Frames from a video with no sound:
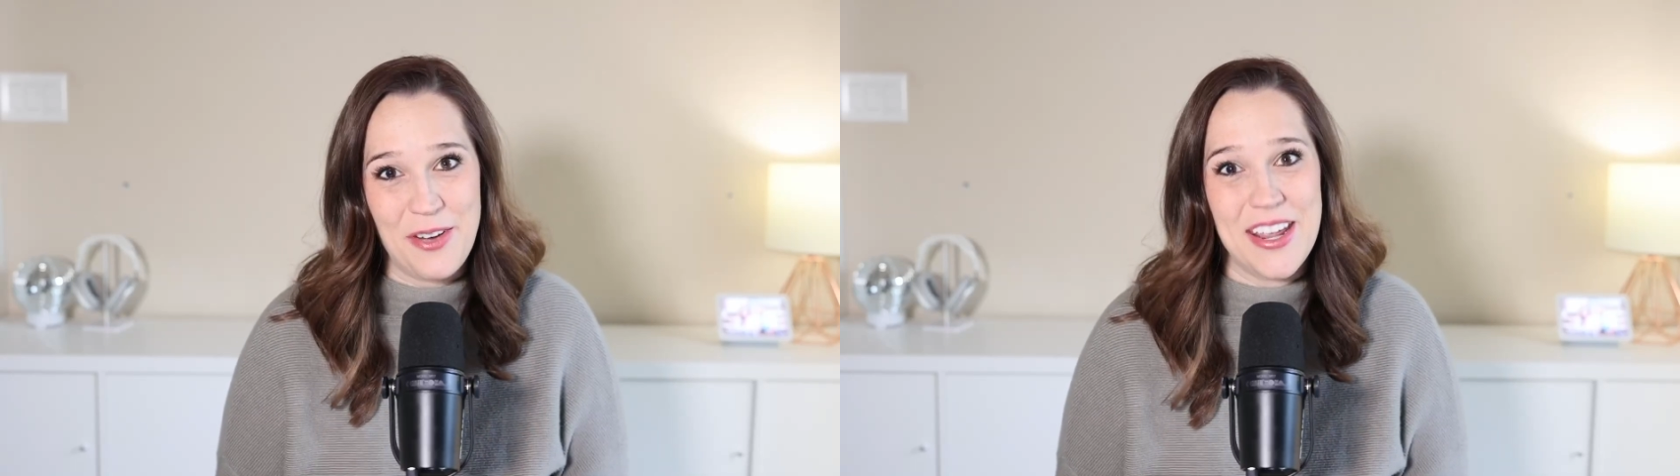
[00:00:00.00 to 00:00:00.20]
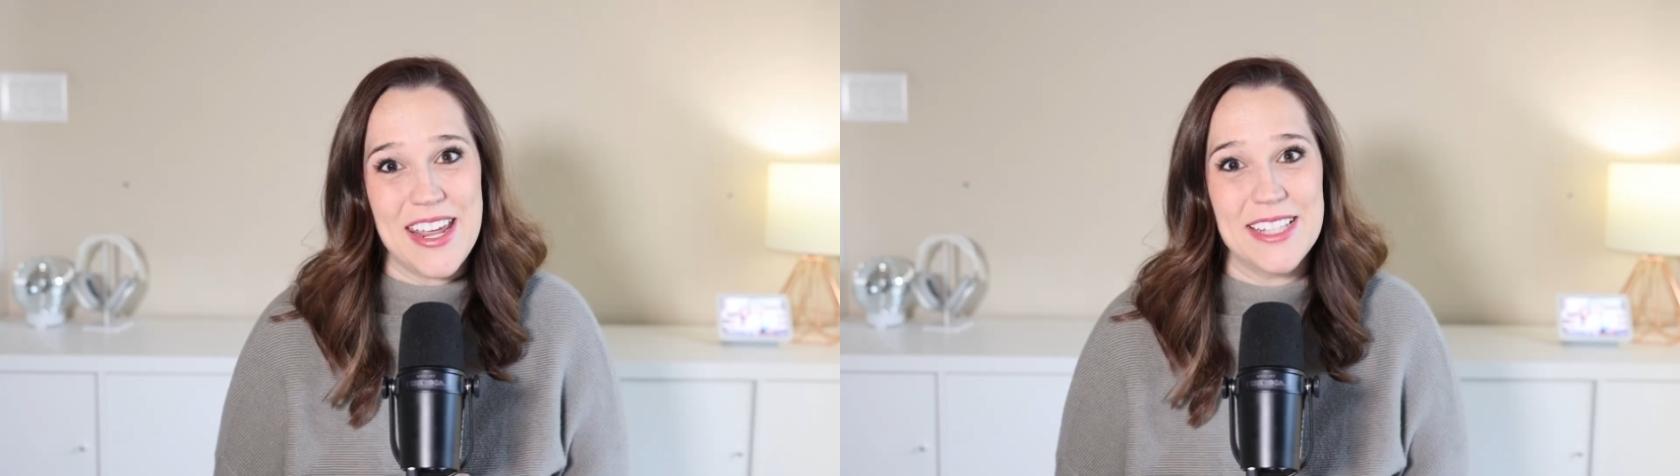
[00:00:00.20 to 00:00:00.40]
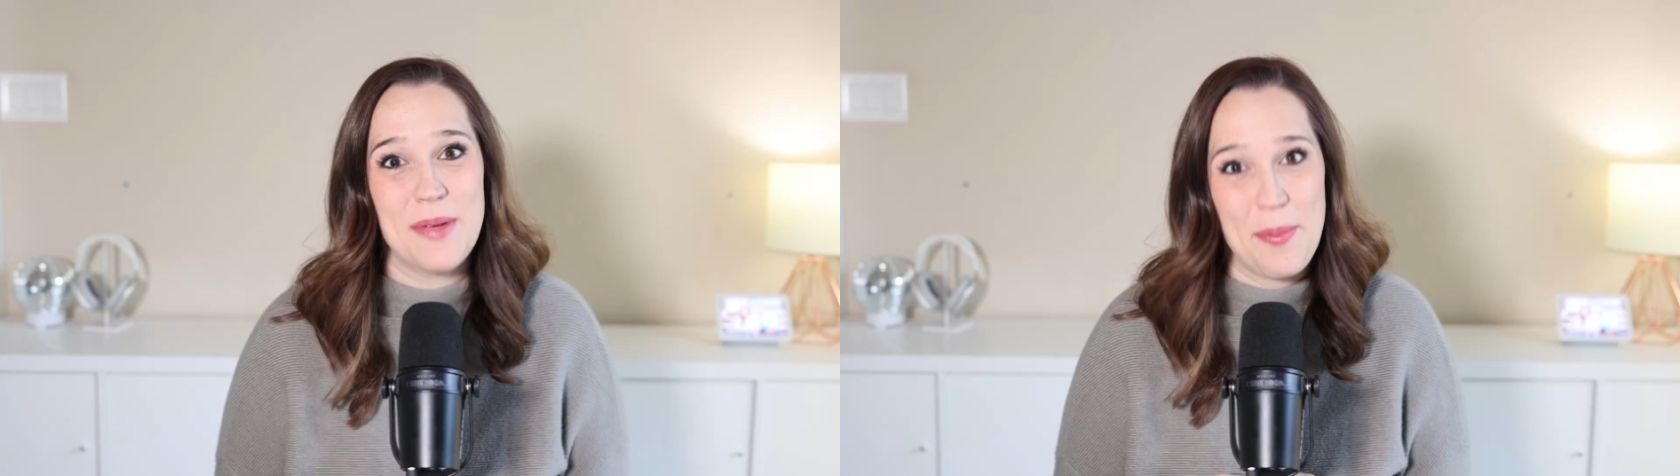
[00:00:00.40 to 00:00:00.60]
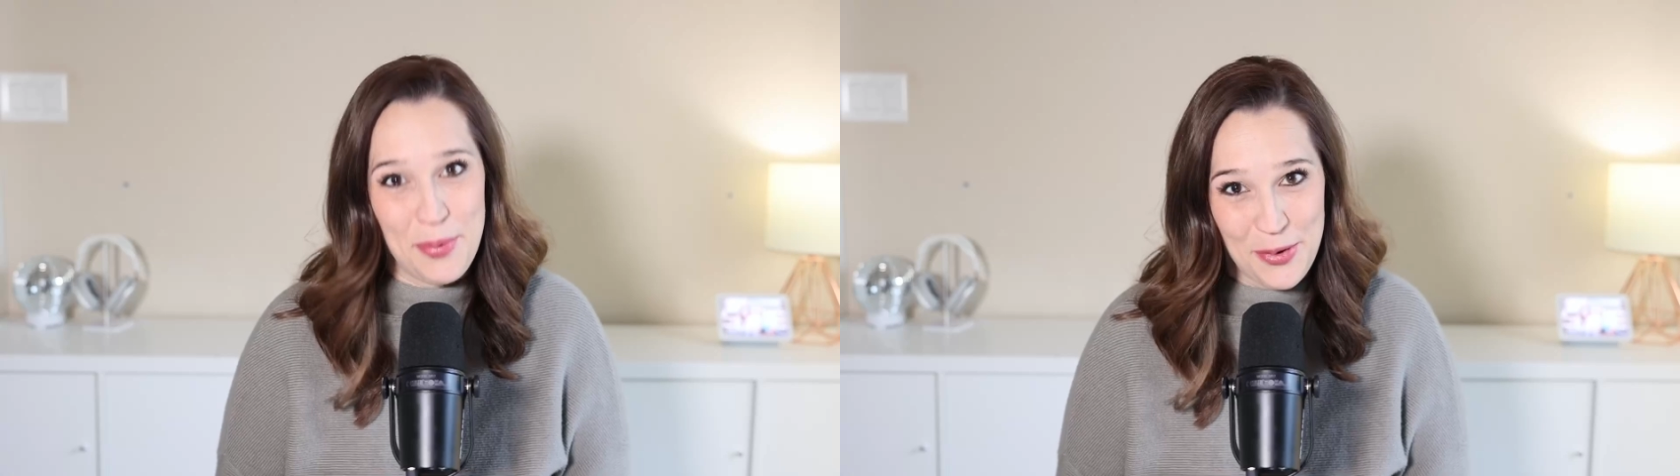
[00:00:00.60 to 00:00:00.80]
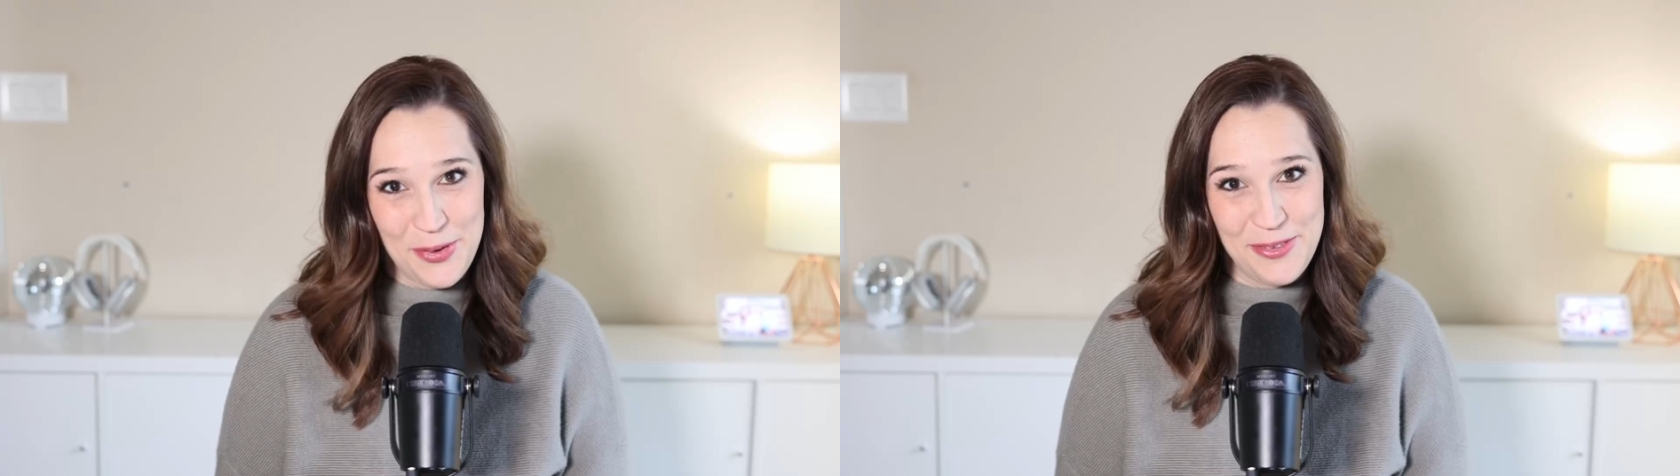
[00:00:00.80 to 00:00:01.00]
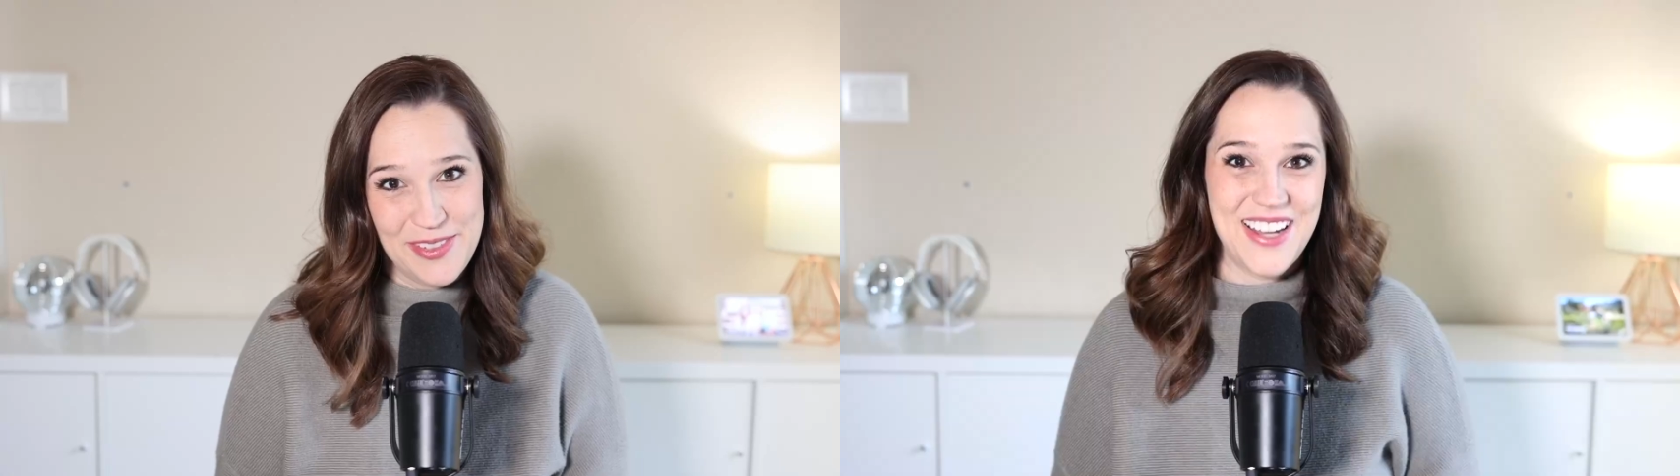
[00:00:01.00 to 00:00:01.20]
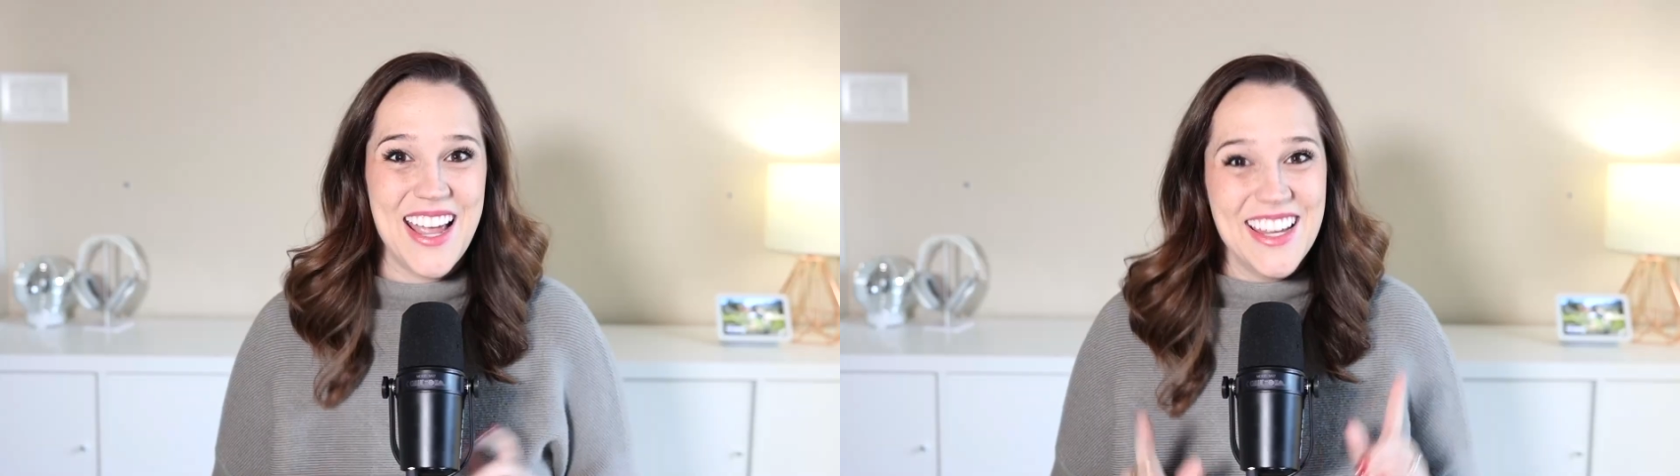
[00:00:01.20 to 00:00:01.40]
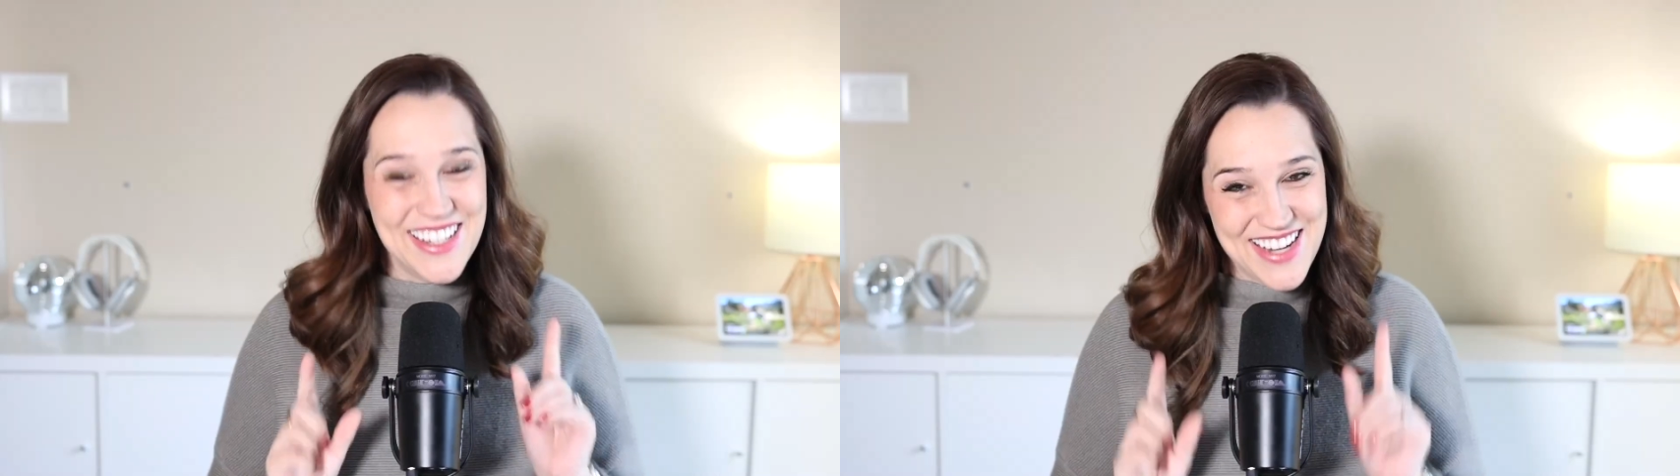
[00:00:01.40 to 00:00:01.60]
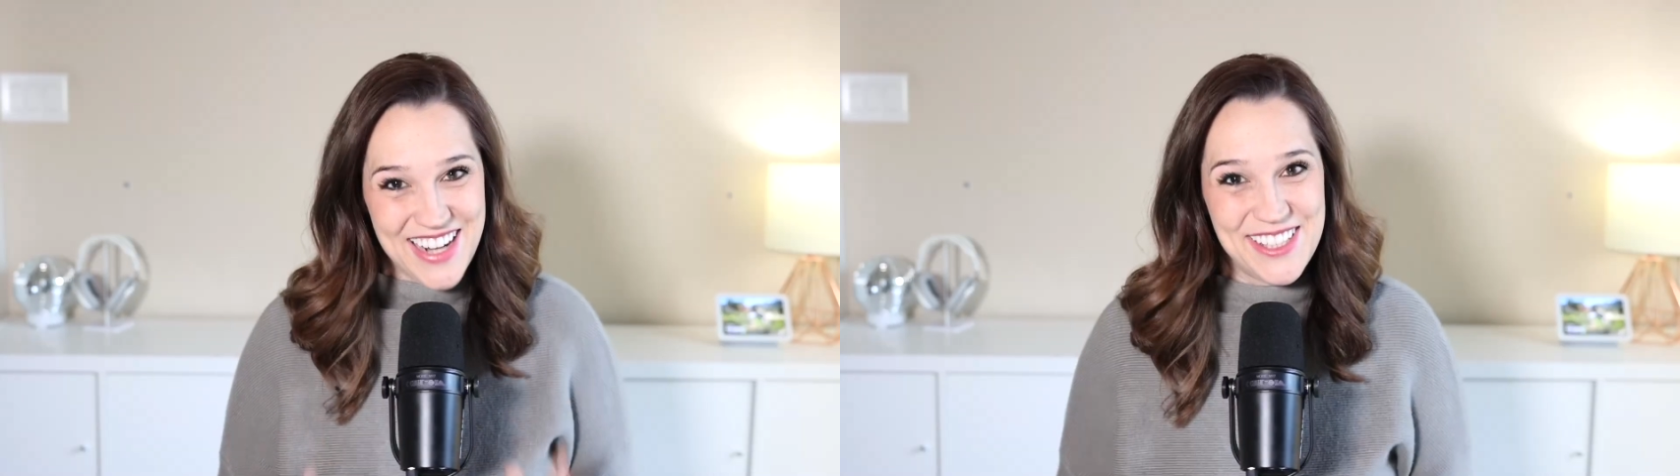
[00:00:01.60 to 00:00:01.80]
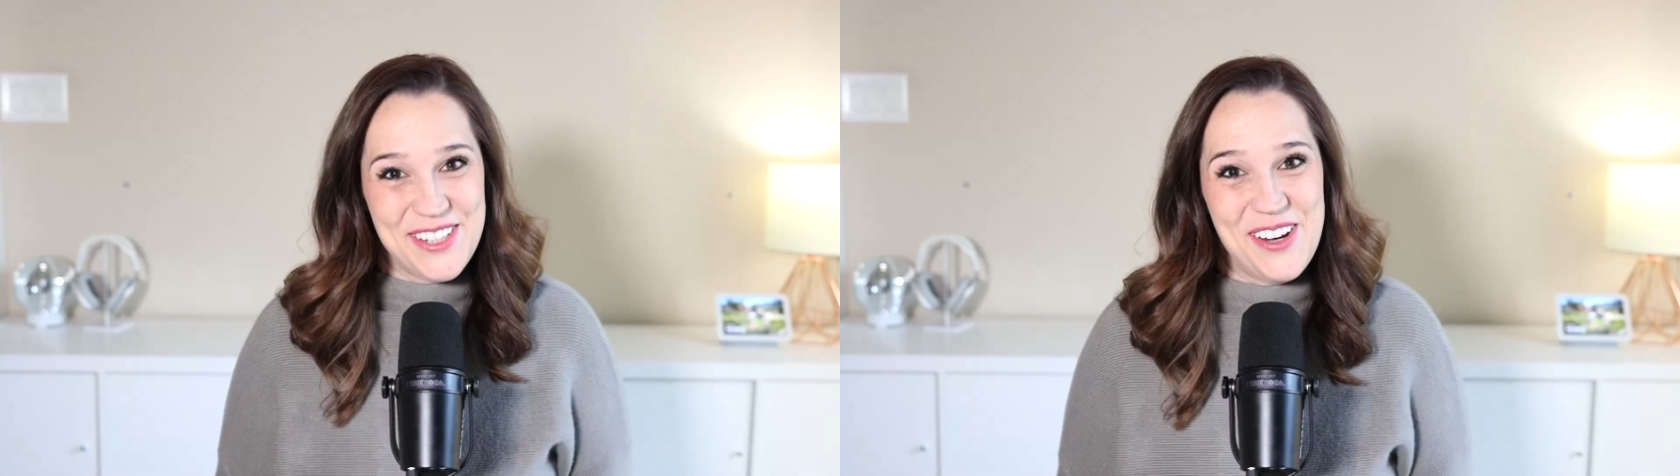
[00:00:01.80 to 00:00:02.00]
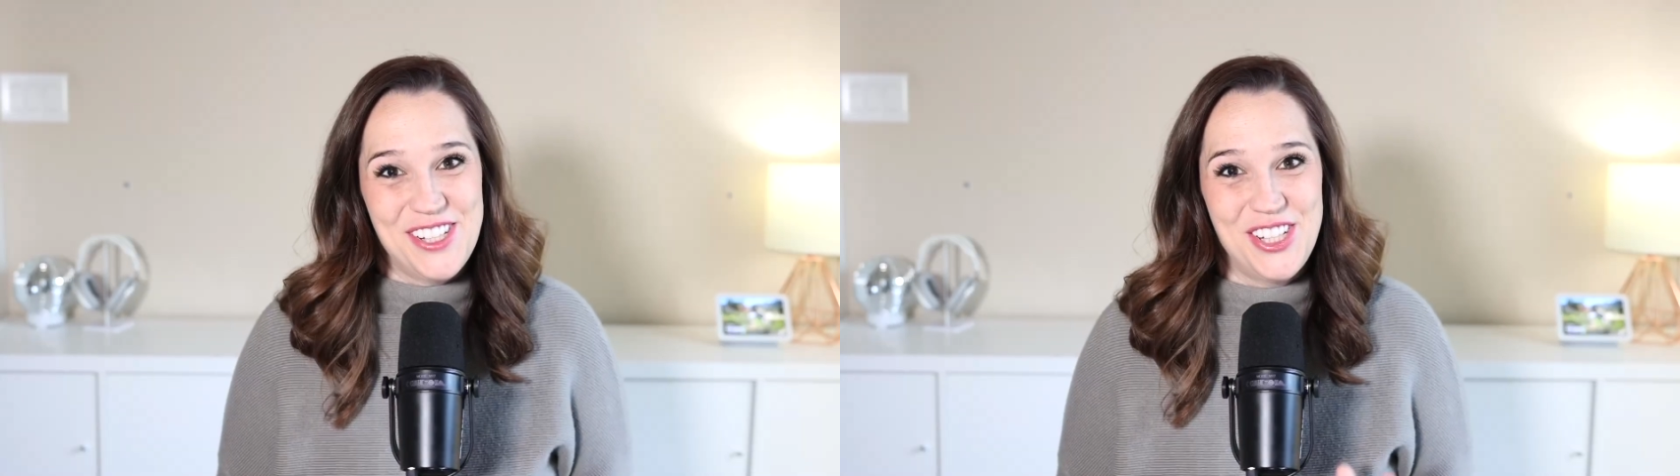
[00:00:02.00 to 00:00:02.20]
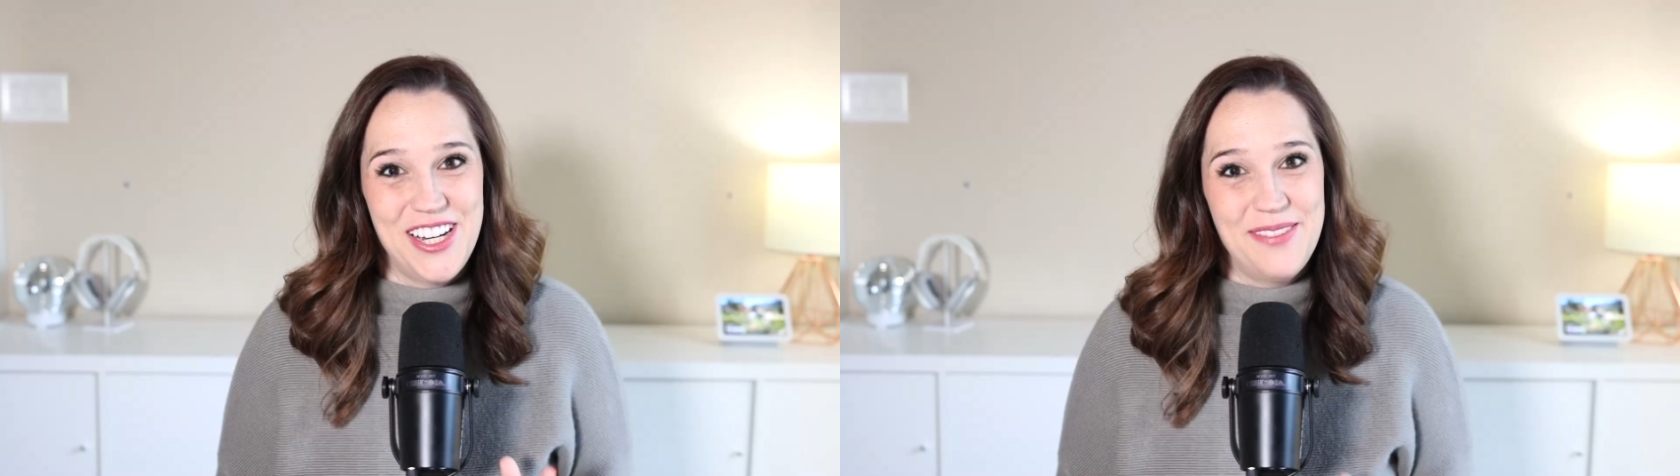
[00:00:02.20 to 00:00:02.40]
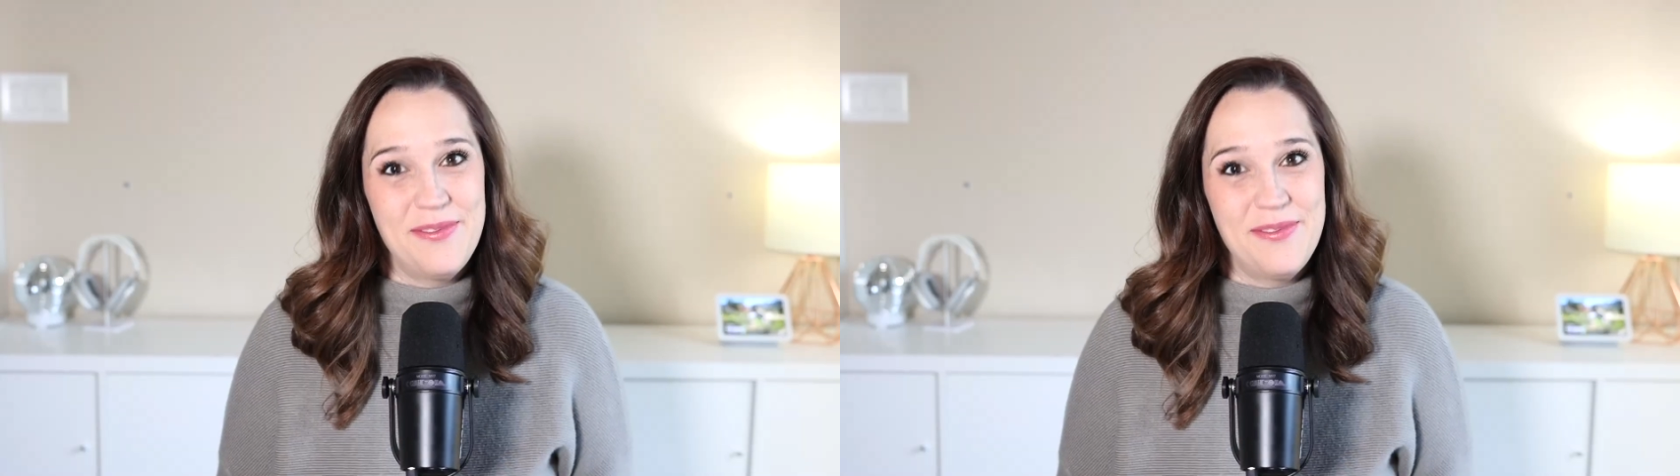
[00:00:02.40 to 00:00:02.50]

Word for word: is approved. Next question